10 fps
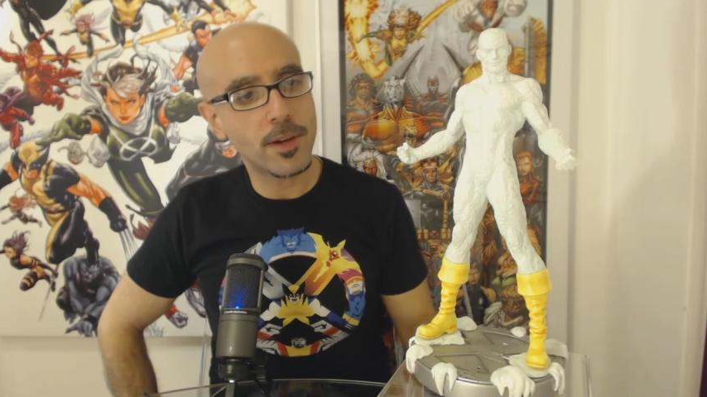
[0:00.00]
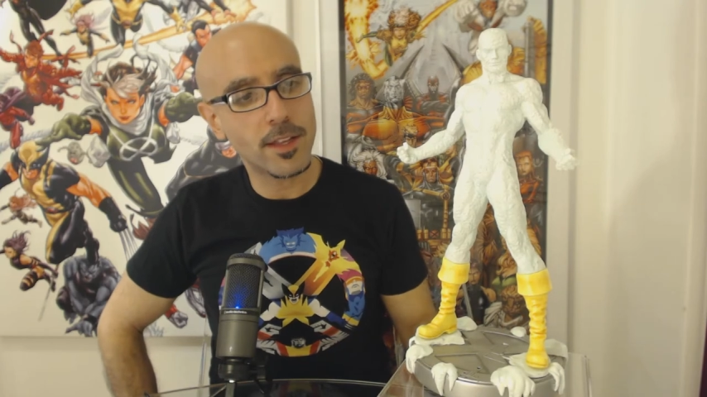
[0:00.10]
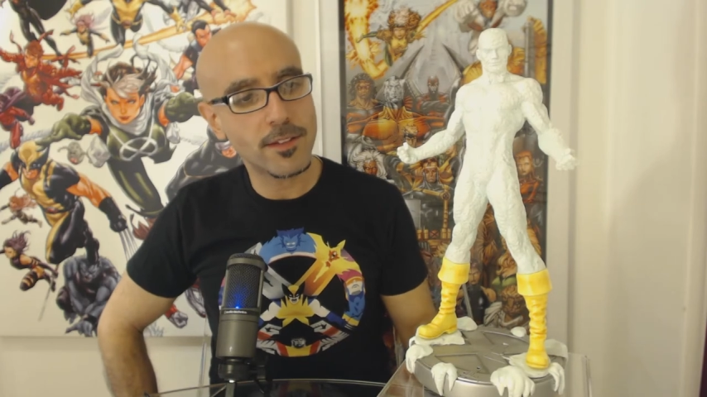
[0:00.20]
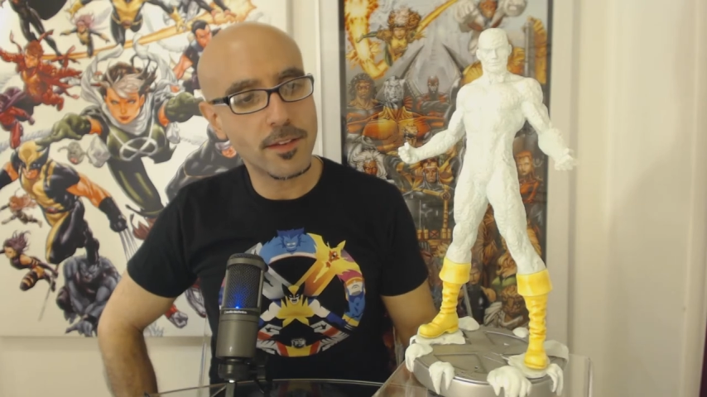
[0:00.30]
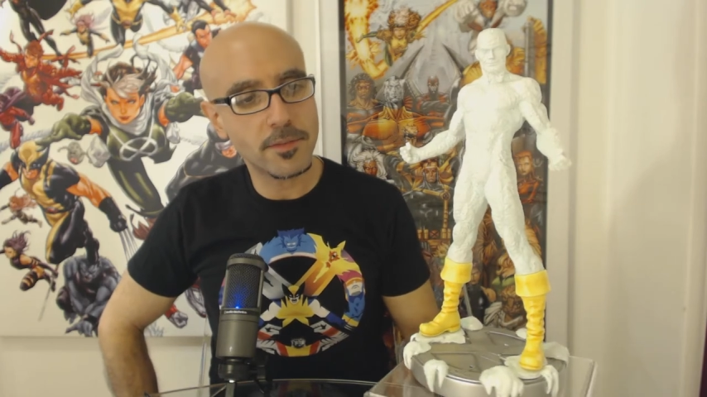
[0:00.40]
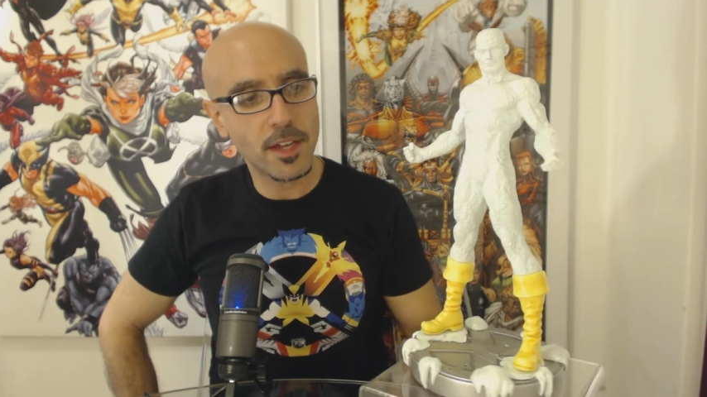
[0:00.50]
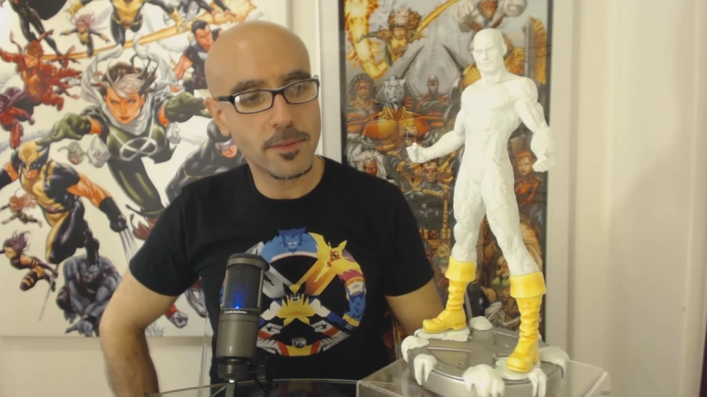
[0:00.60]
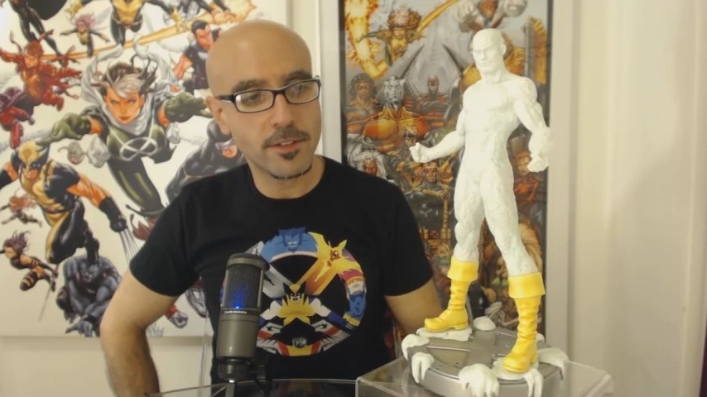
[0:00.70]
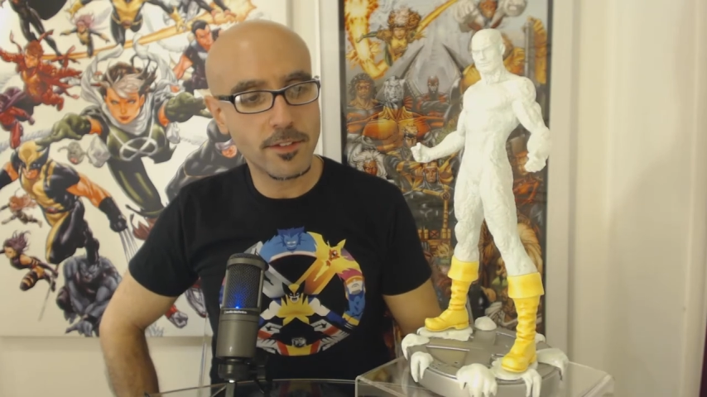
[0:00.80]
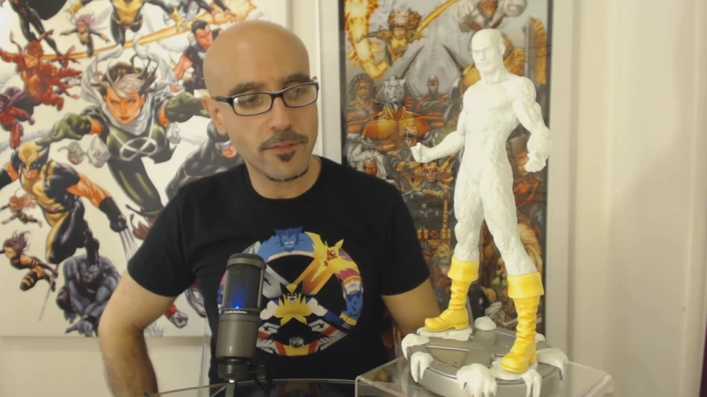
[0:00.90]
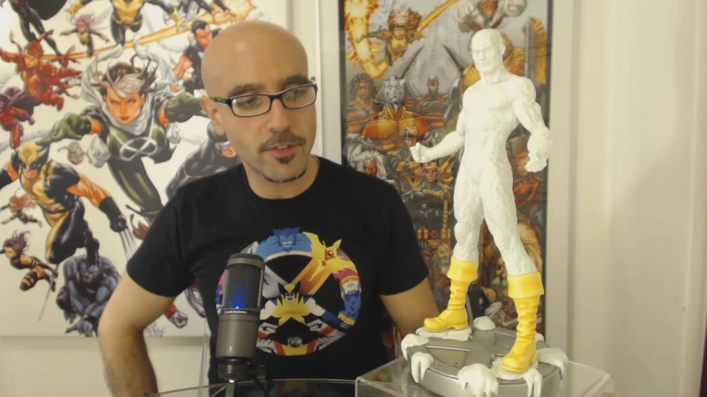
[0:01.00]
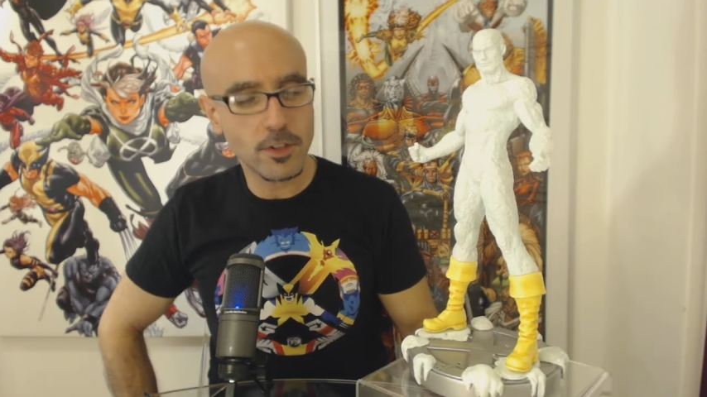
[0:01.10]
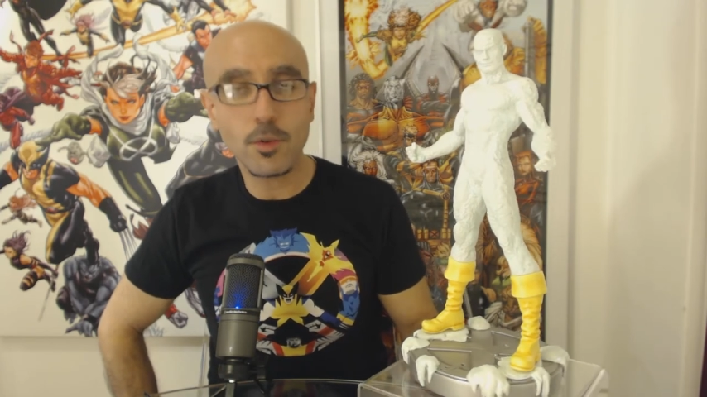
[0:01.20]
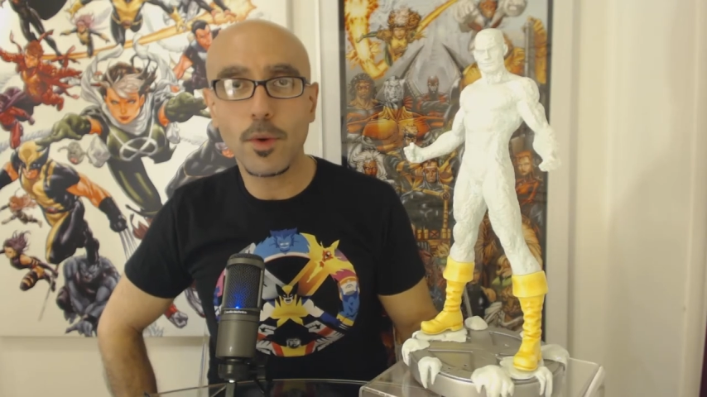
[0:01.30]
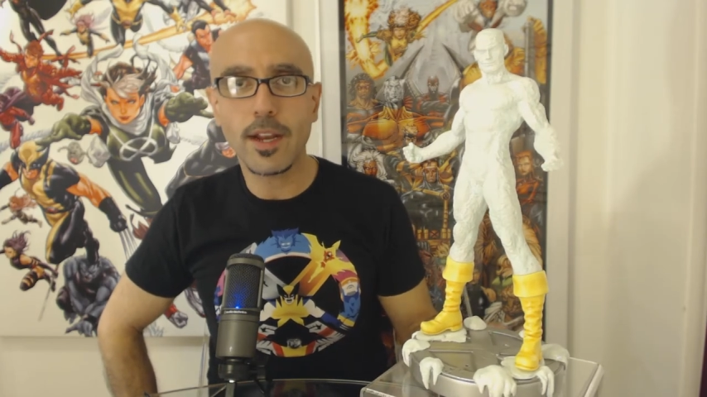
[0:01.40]
but sometimes it's
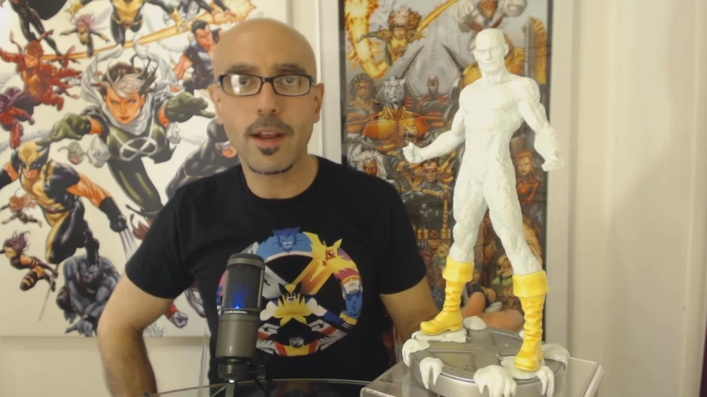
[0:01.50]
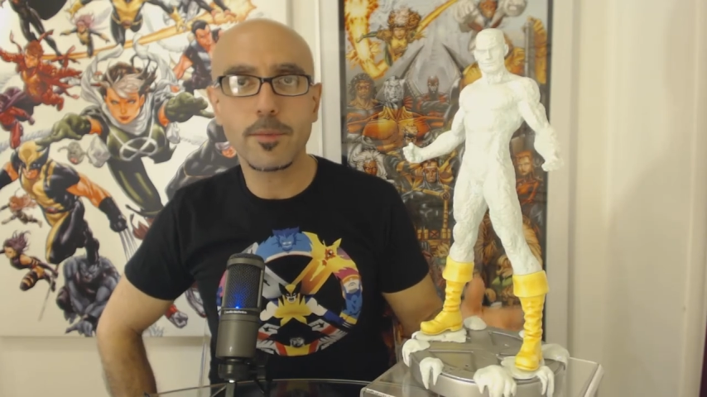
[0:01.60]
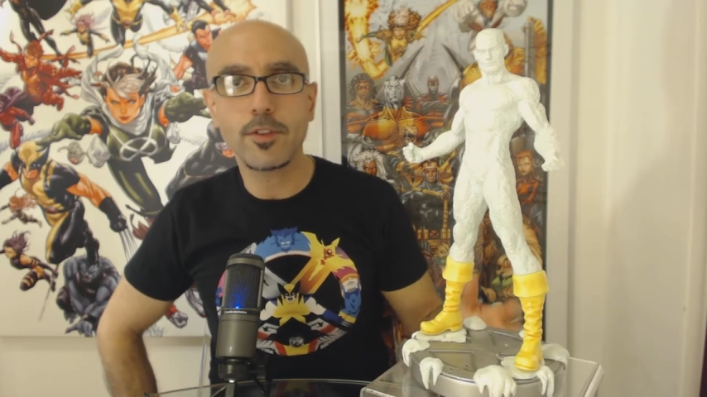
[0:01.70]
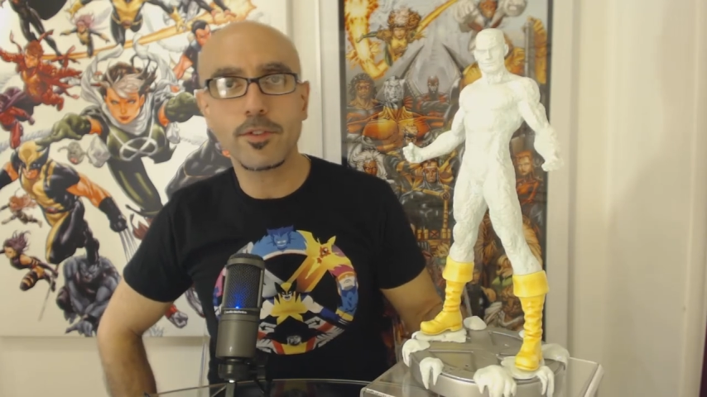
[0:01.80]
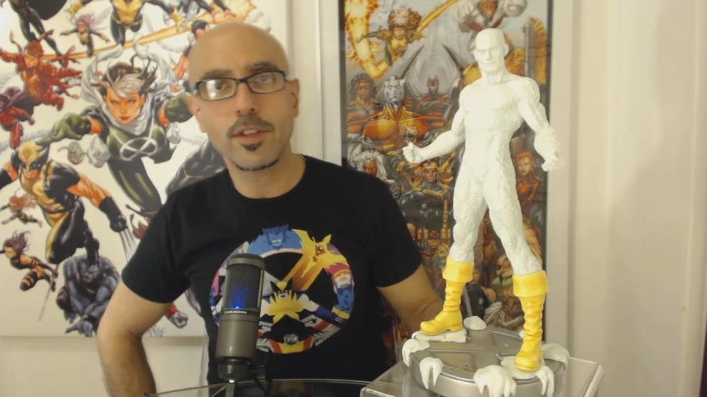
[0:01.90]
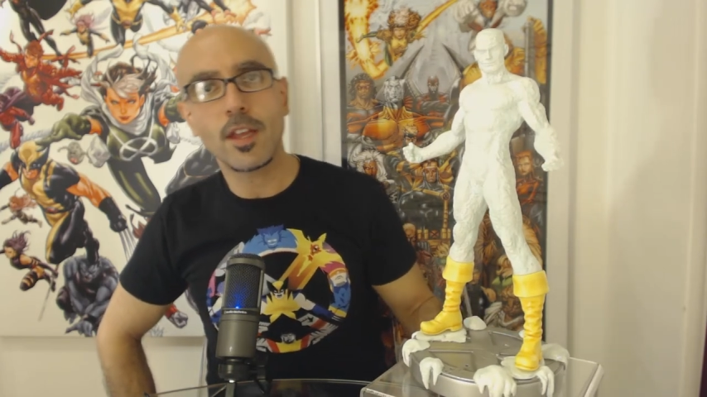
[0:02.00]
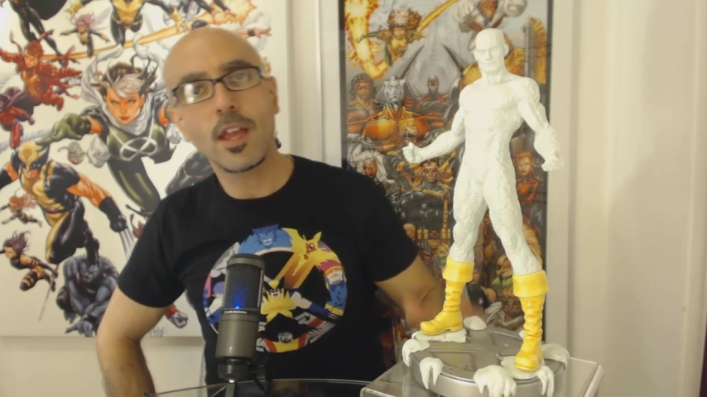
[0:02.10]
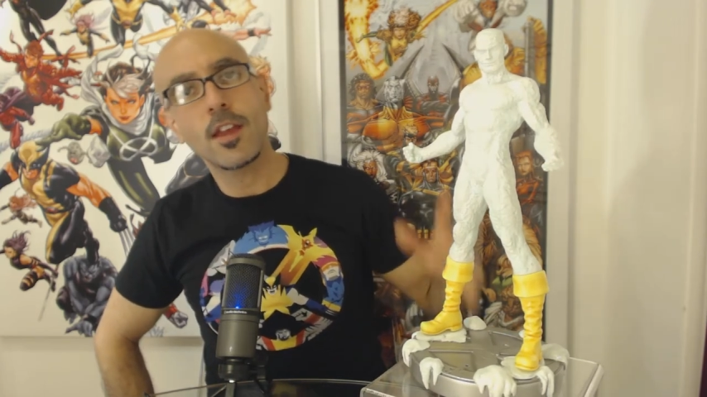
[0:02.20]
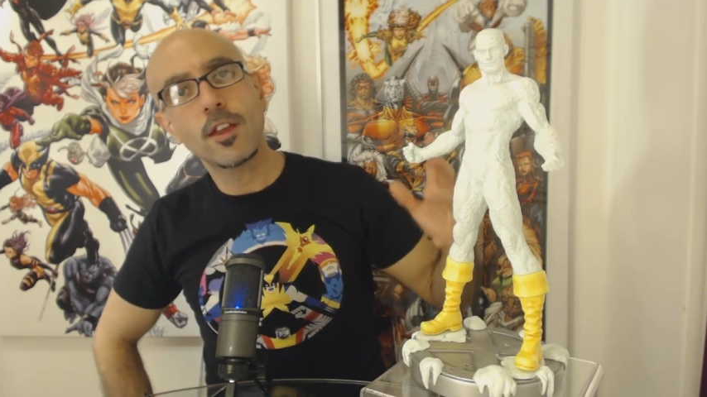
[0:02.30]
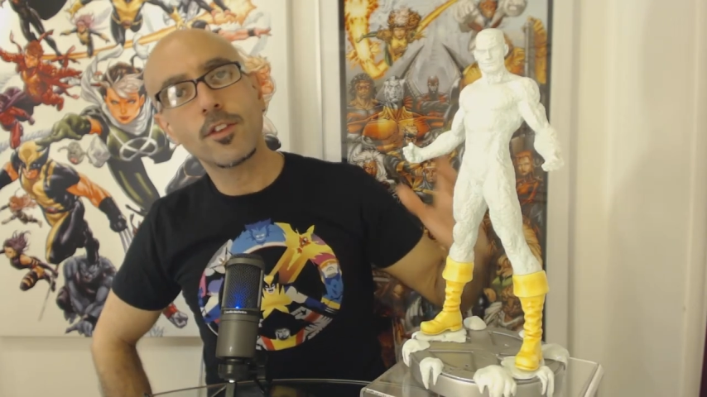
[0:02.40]
difficult when I'm using